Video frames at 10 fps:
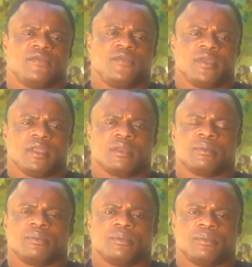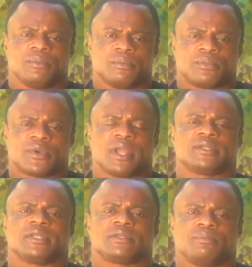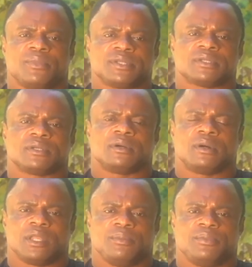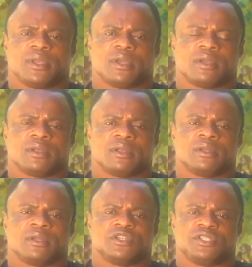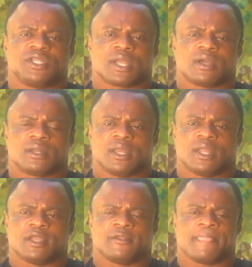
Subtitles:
the present Mr. Olympia, Jay Cutler.